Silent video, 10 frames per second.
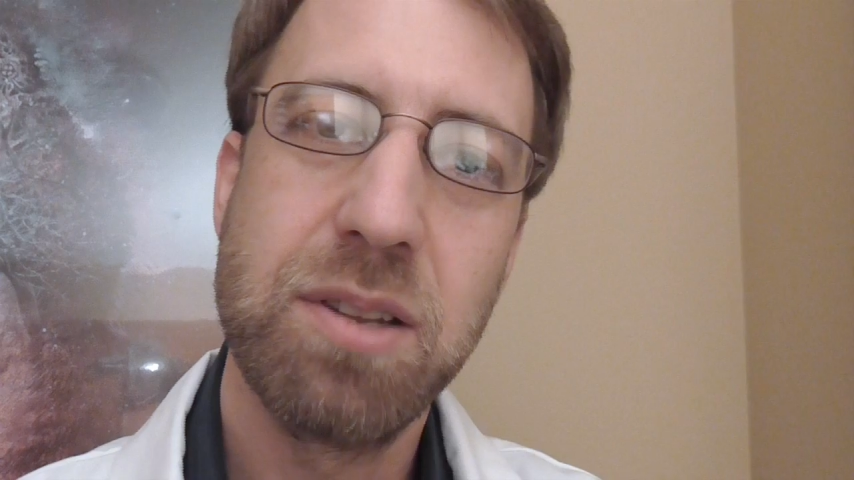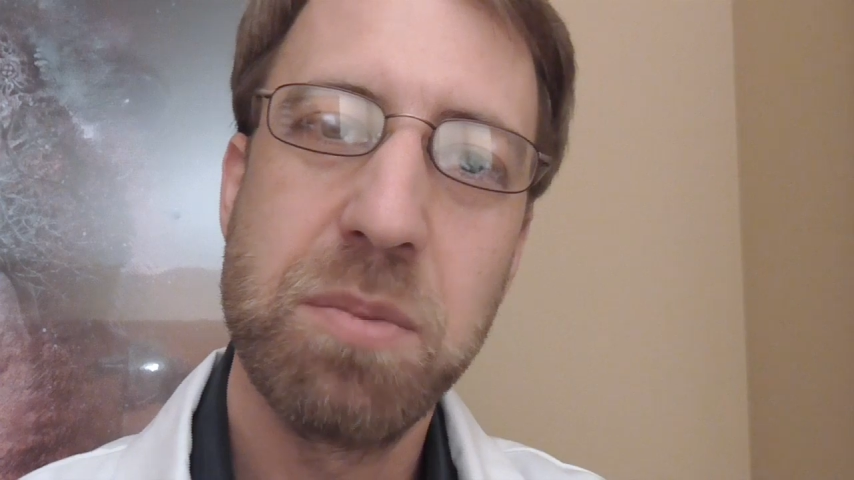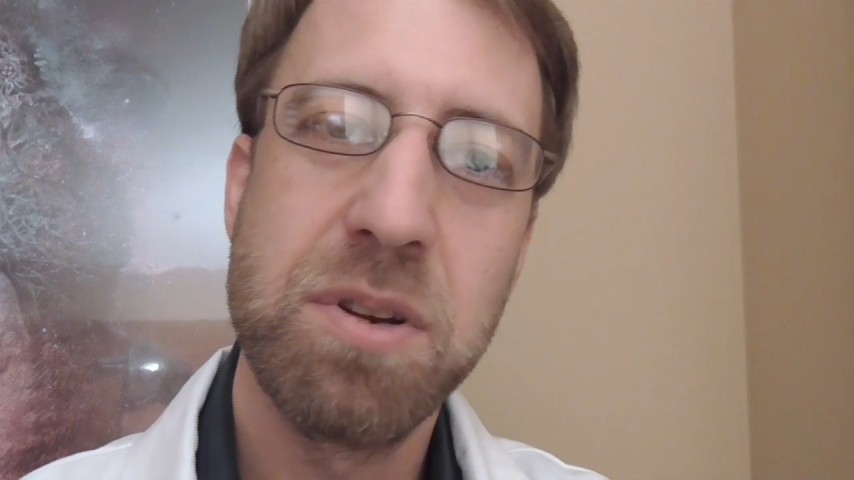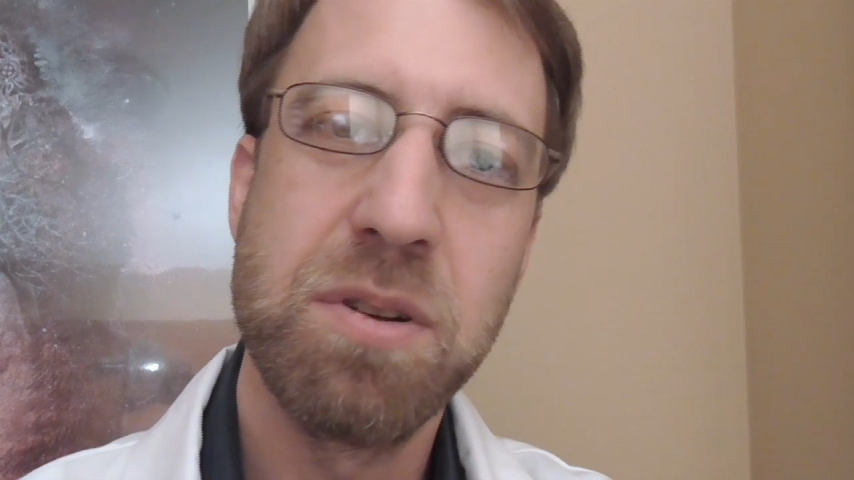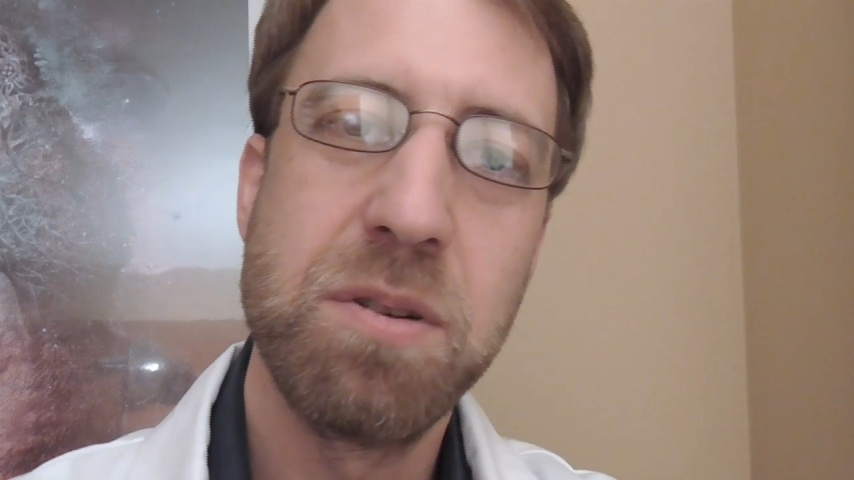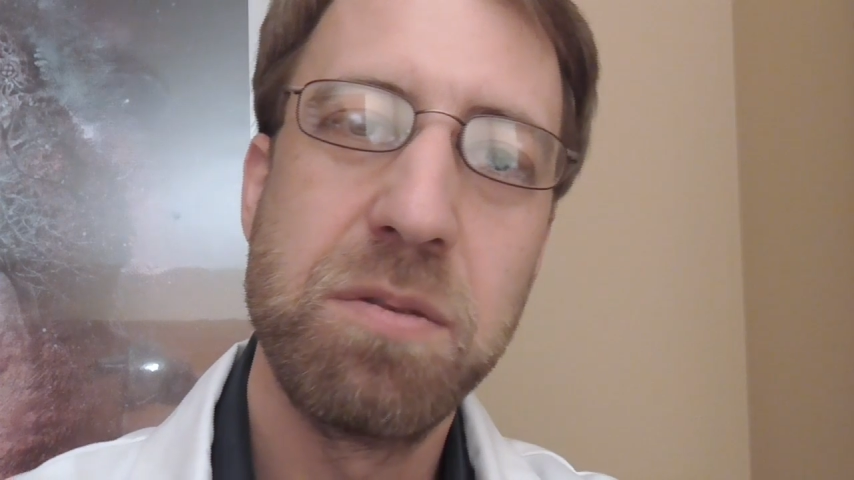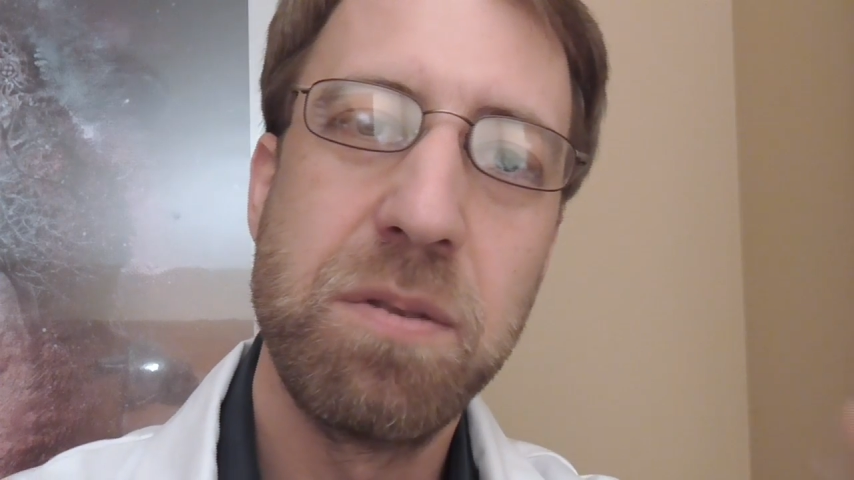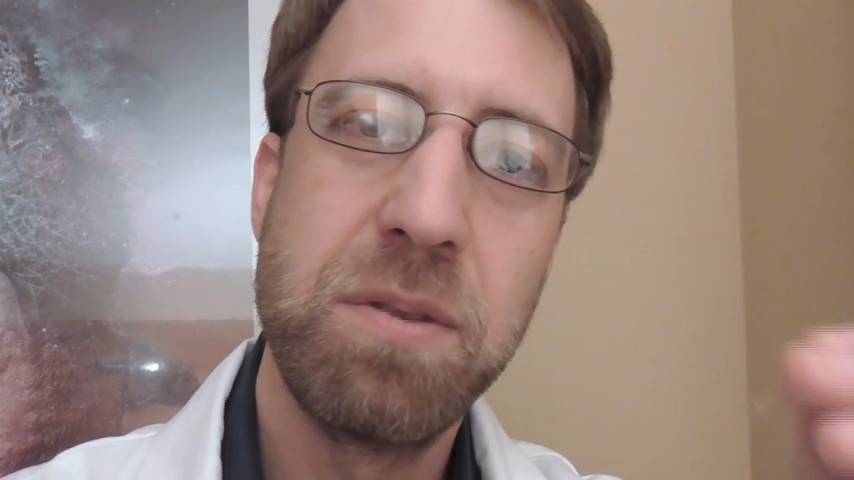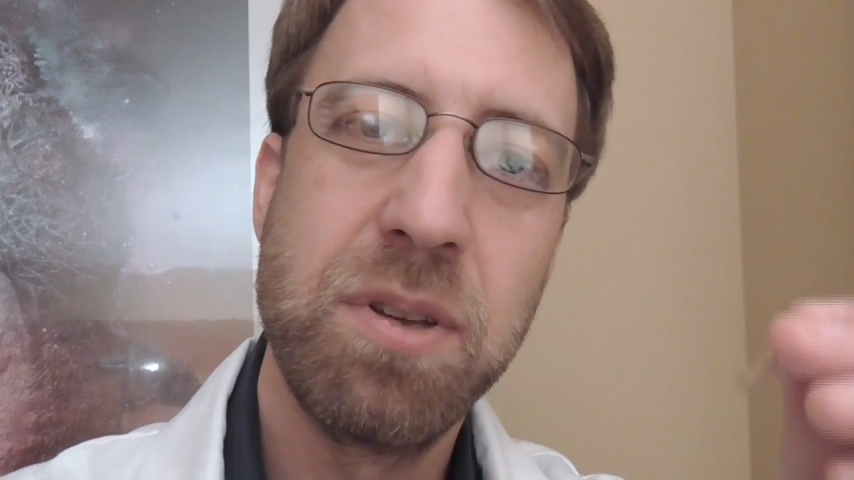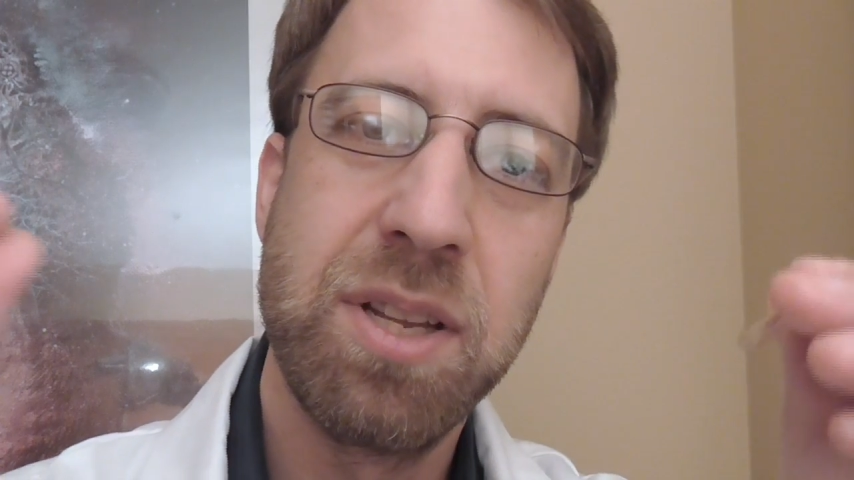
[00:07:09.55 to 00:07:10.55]
let me know if you
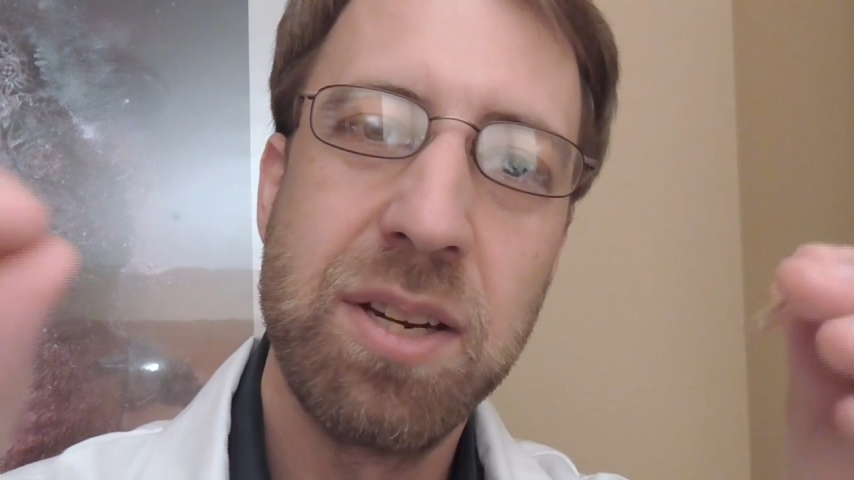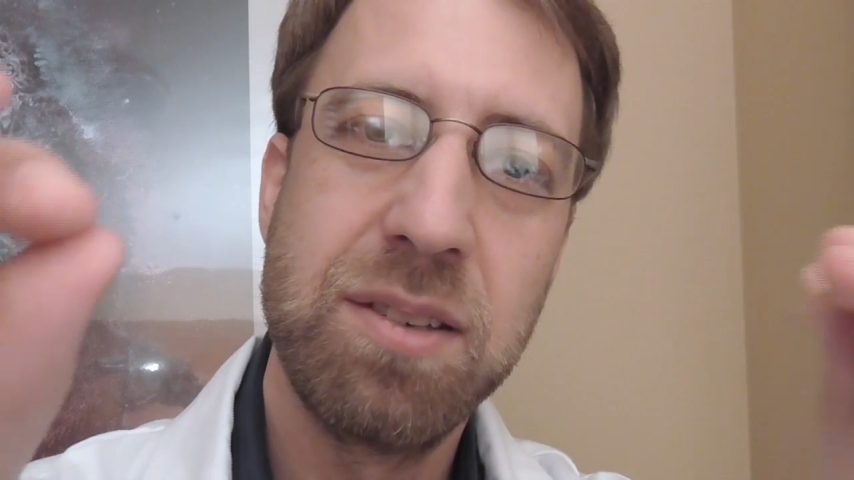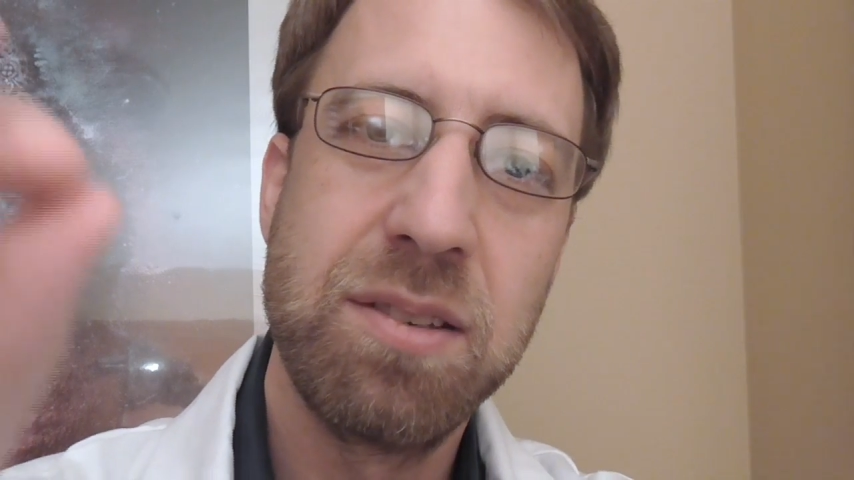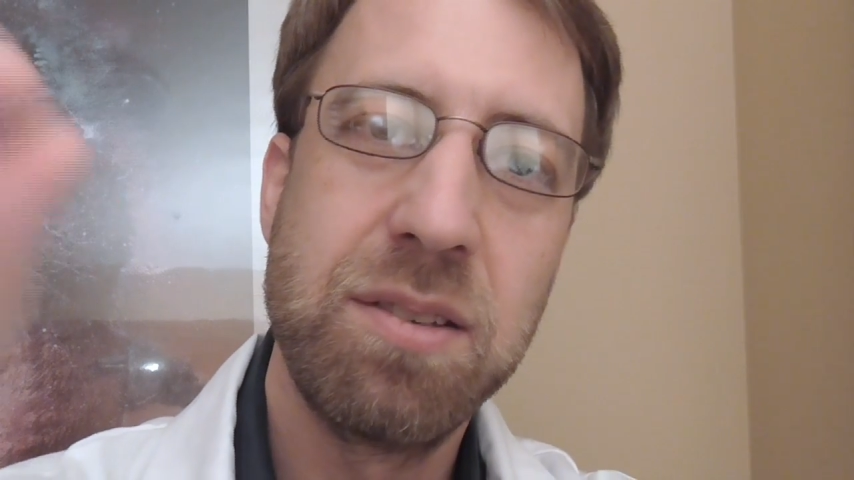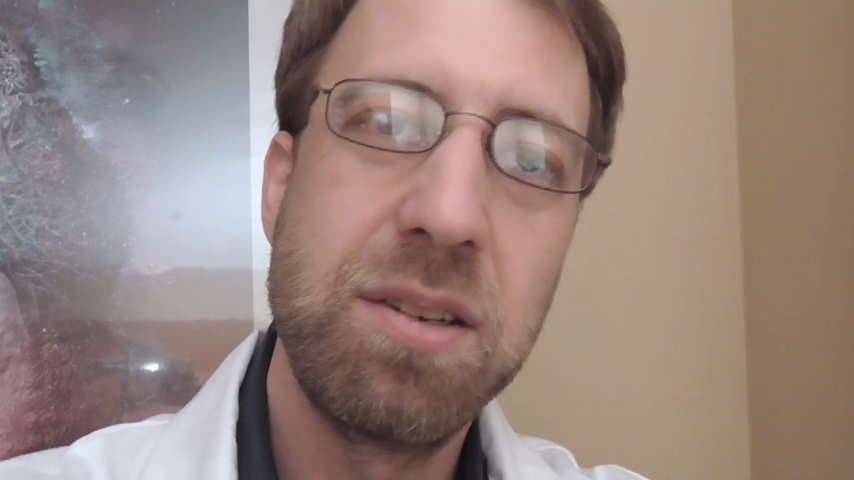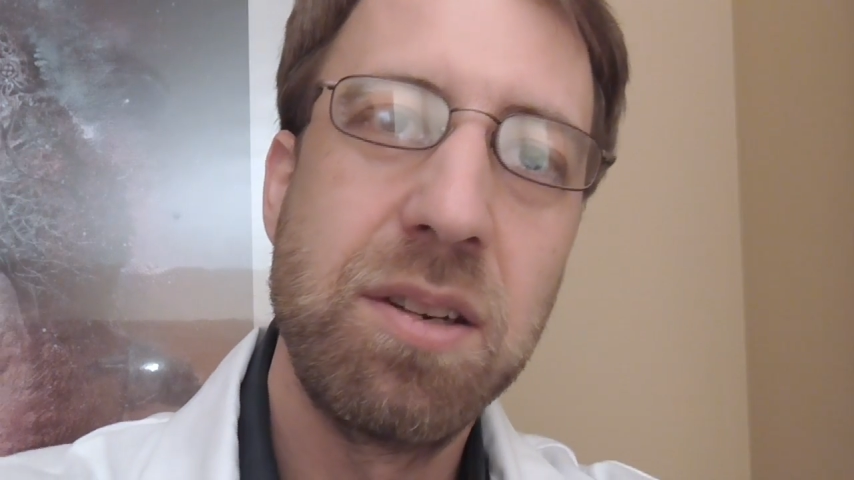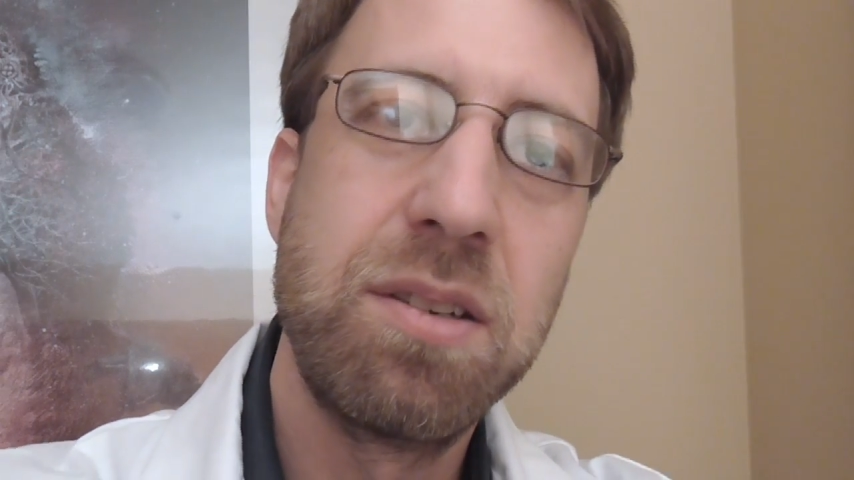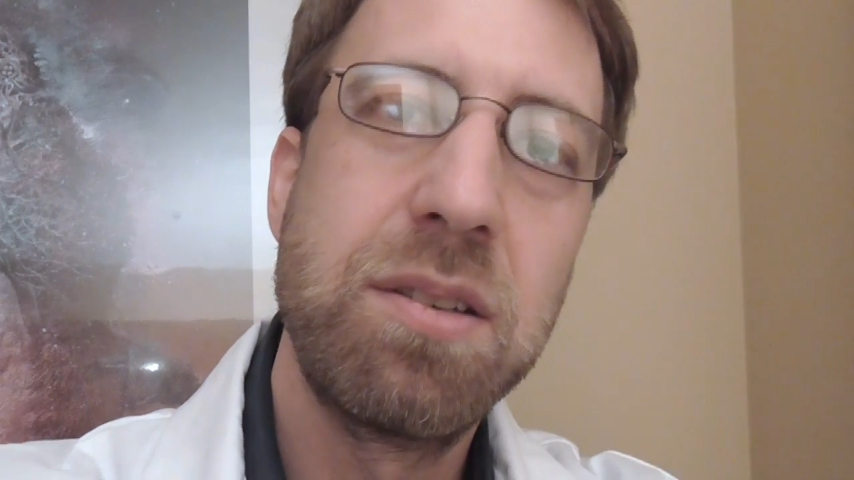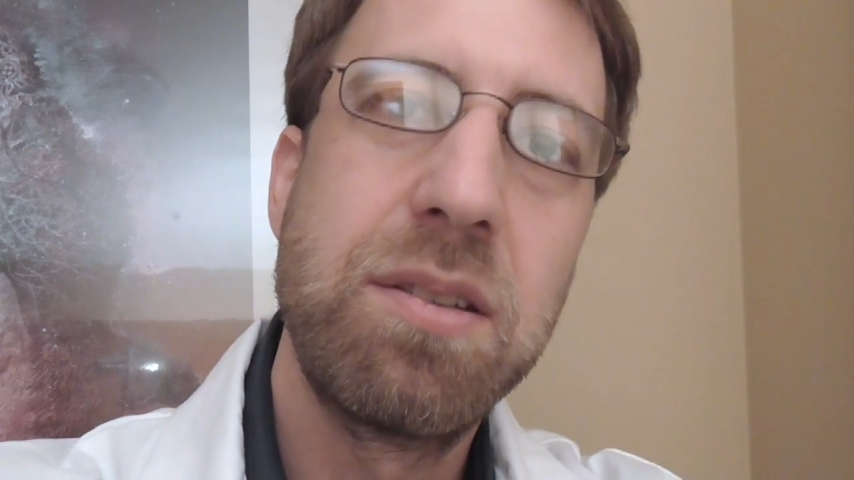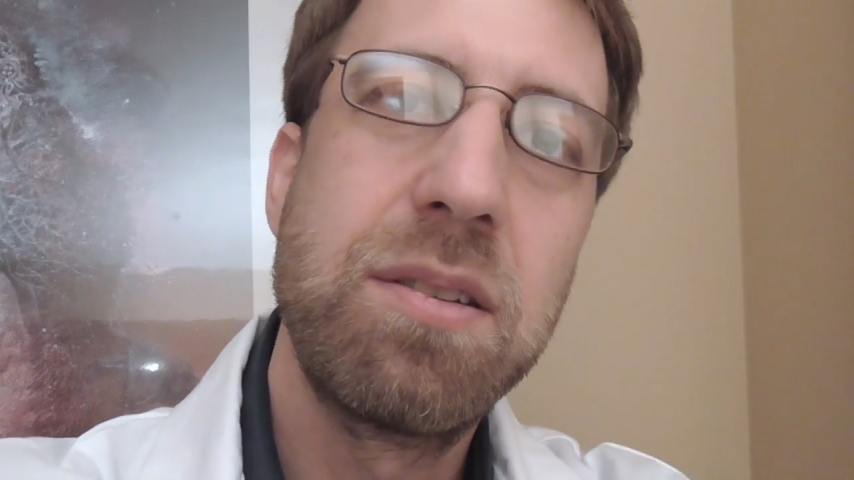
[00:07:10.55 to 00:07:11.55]
feel any
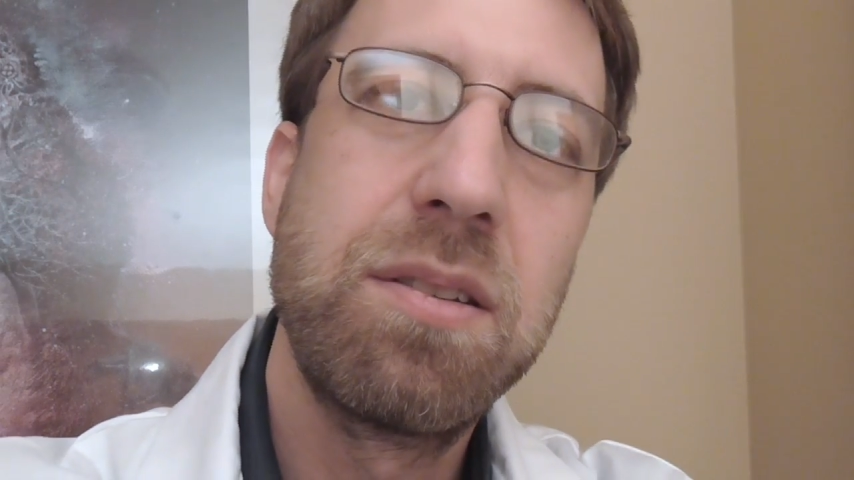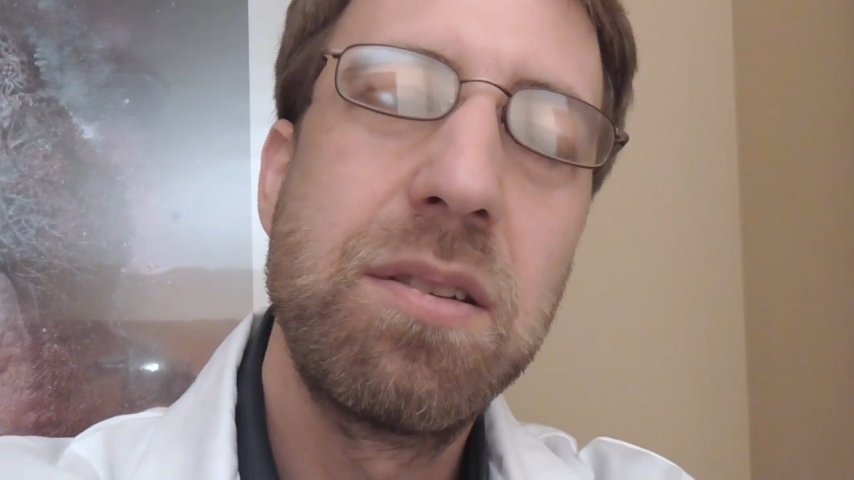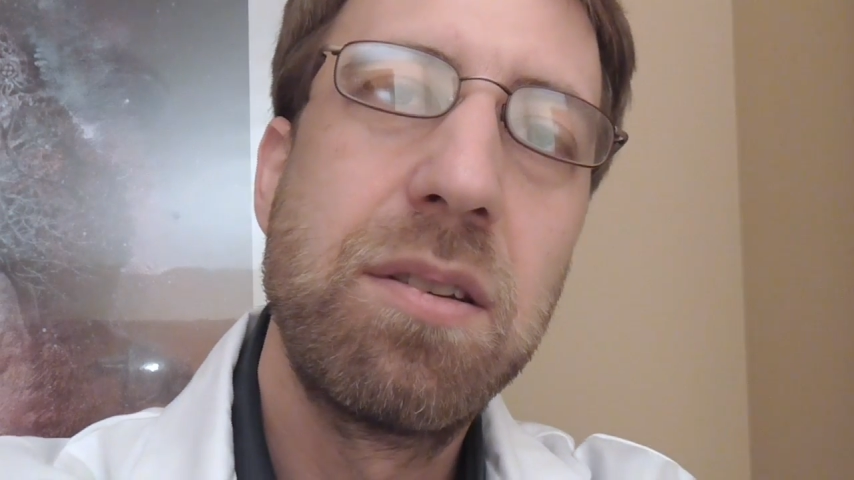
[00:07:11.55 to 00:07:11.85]
sensations.